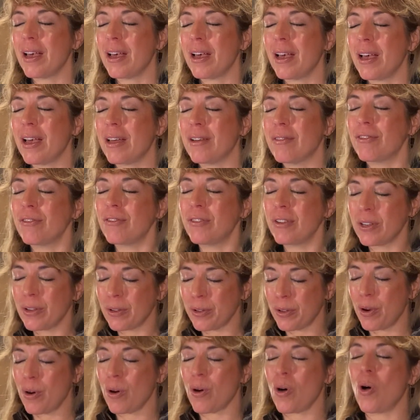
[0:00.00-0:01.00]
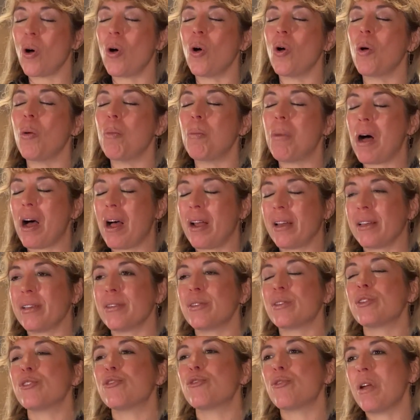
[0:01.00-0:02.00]
And feel your whole body
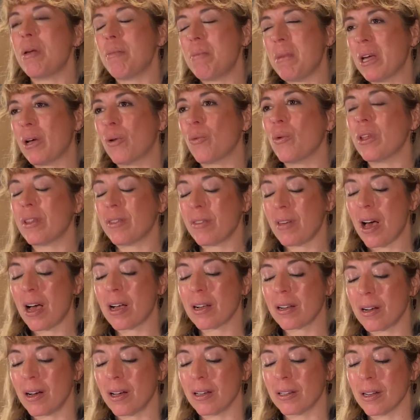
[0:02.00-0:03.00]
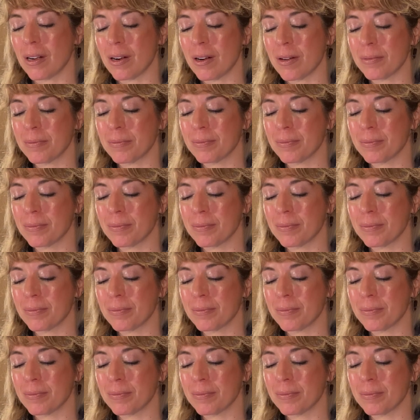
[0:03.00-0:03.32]
streaming with that color.